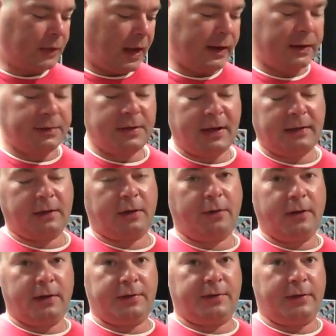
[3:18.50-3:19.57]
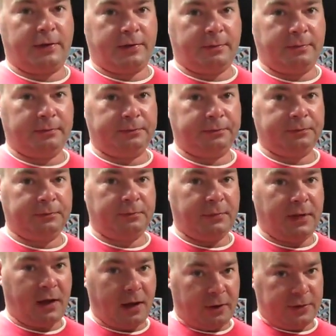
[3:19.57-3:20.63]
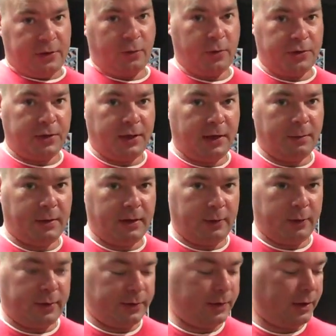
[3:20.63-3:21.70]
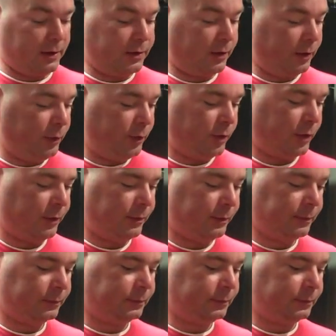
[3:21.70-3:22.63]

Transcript: I can take the criticism, but I also want you to give me a solution.